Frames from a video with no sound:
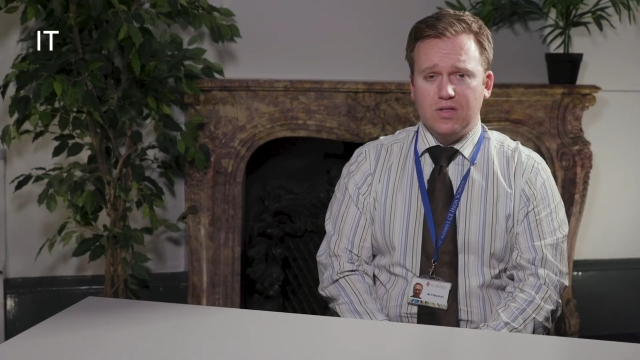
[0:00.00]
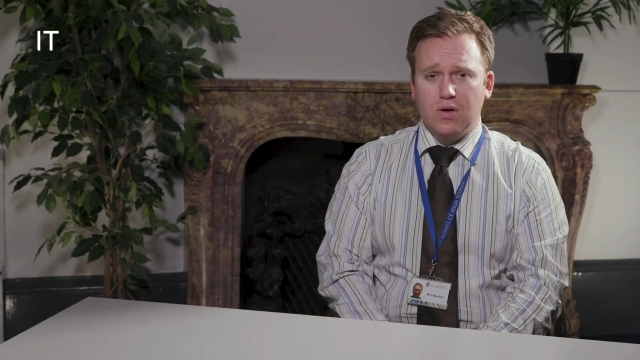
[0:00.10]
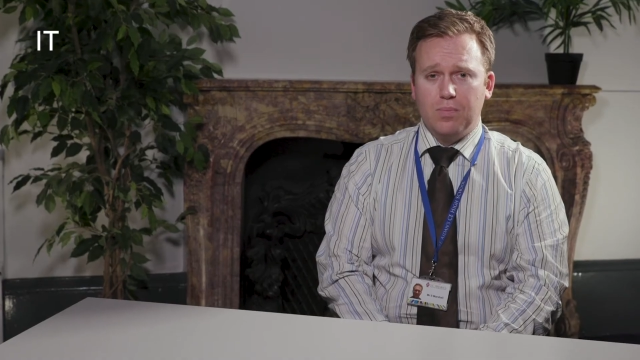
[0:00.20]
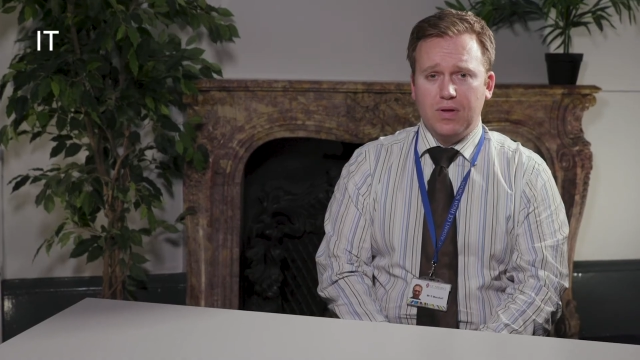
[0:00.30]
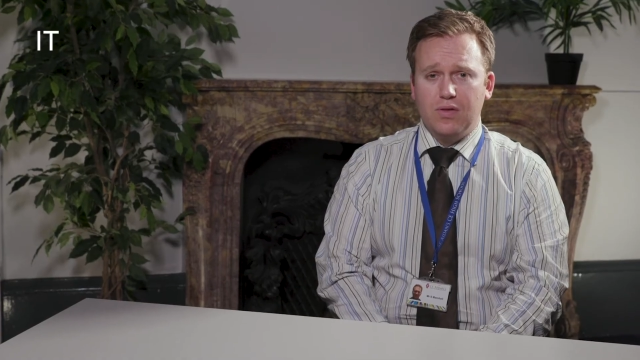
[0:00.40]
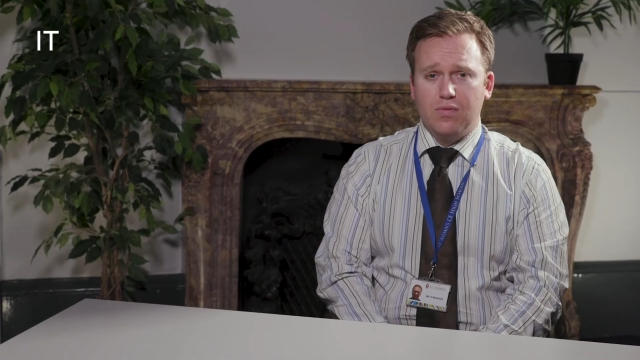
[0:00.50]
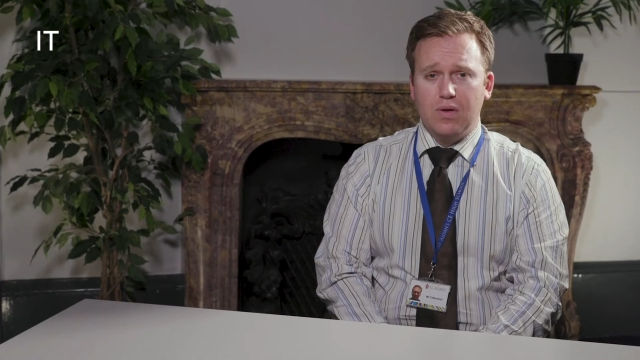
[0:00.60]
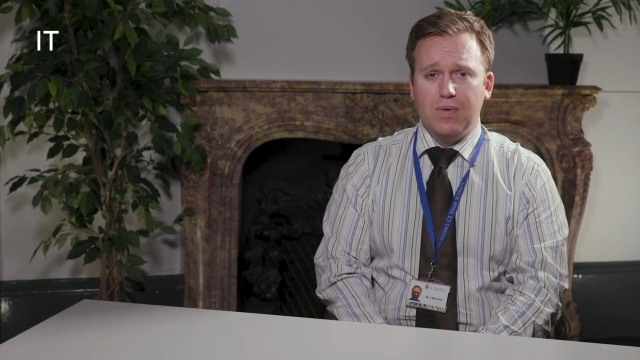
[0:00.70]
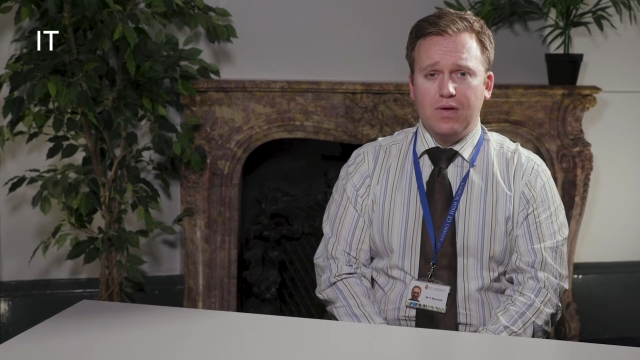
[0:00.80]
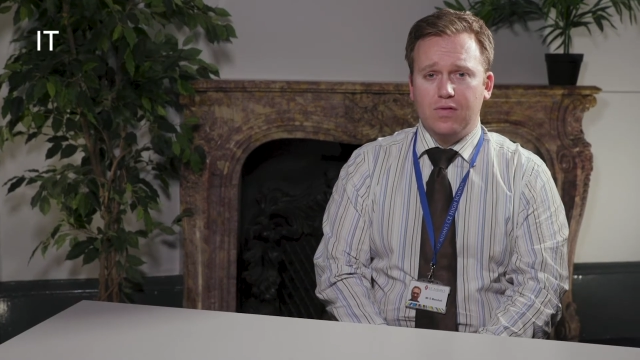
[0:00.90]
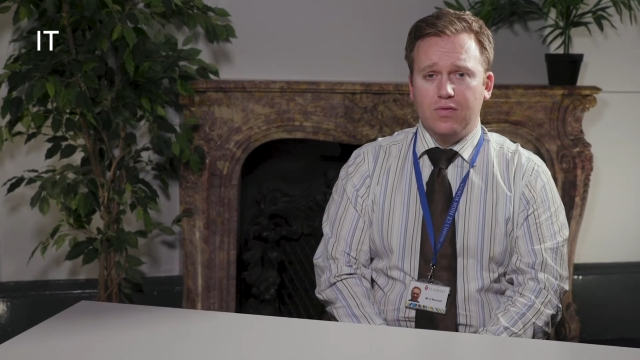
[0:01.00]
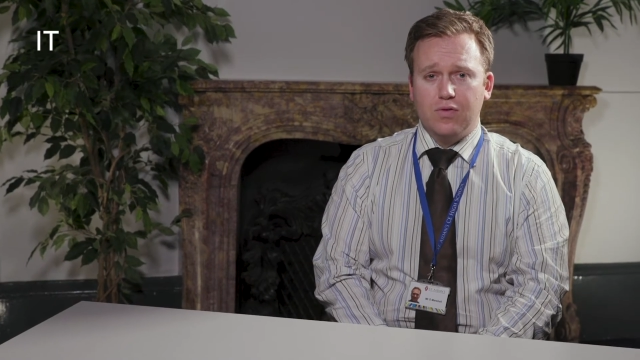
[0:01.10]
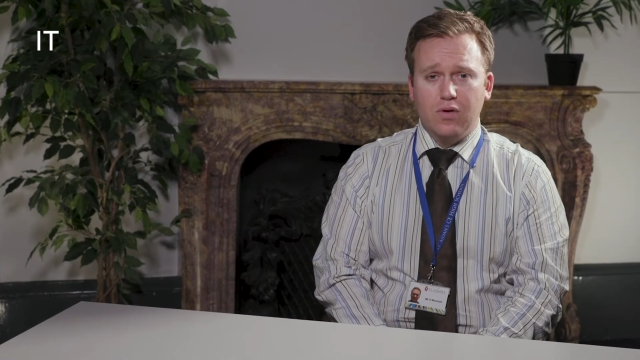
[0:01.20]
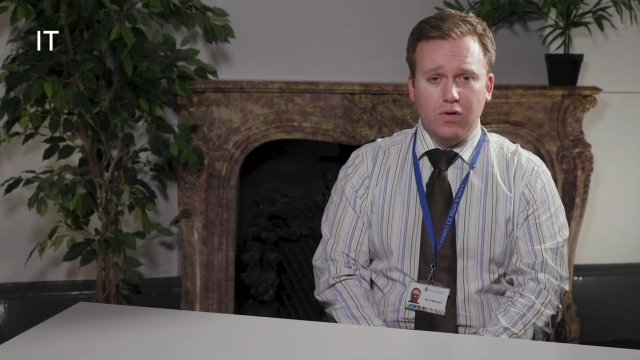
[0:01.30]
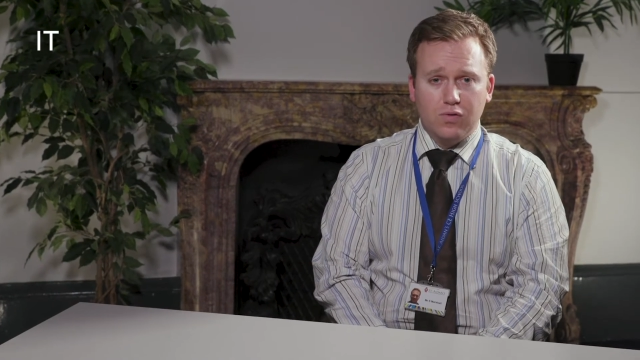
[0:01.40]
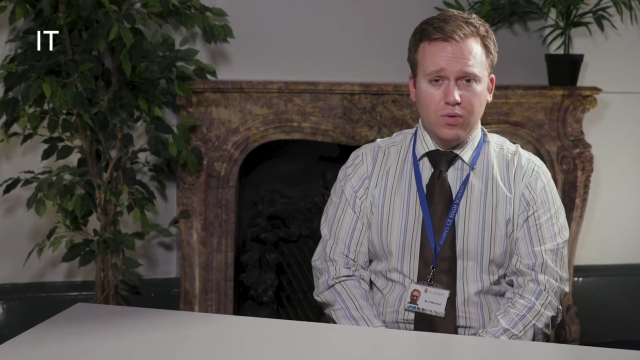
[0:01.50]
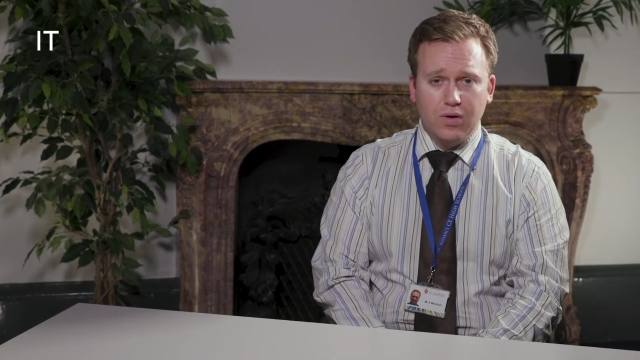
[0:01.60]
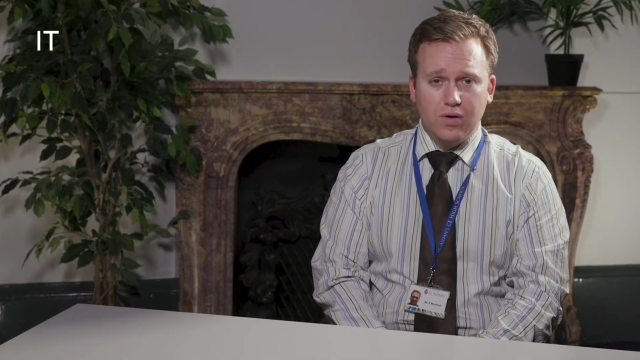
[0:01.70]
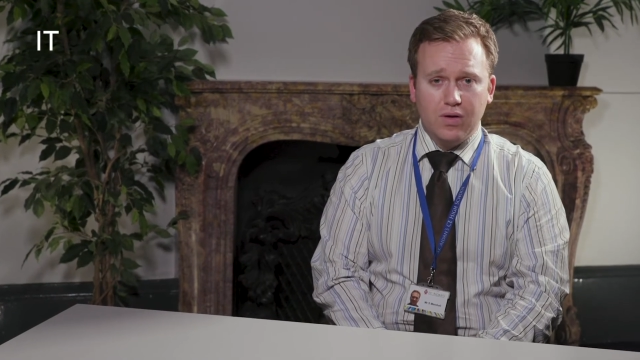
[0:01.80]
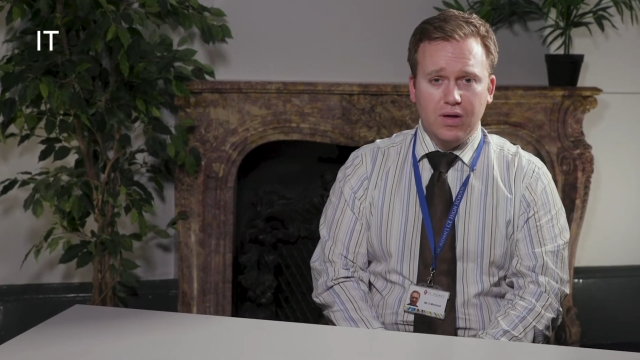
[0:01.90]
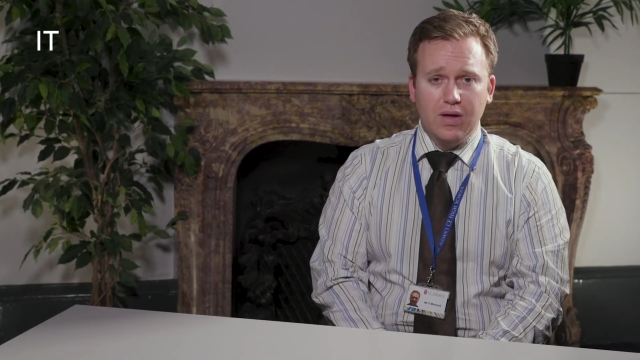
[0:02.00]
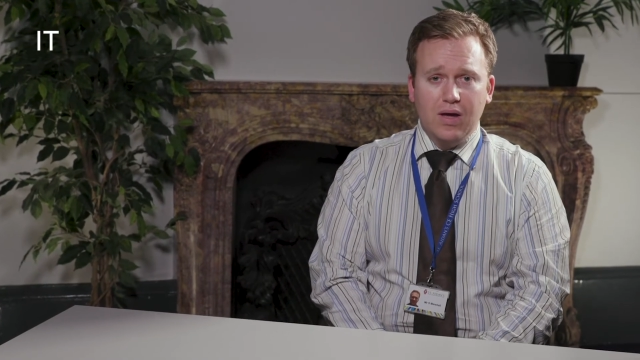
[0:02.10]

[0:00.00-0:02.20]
to complete 3 pieces of coursework,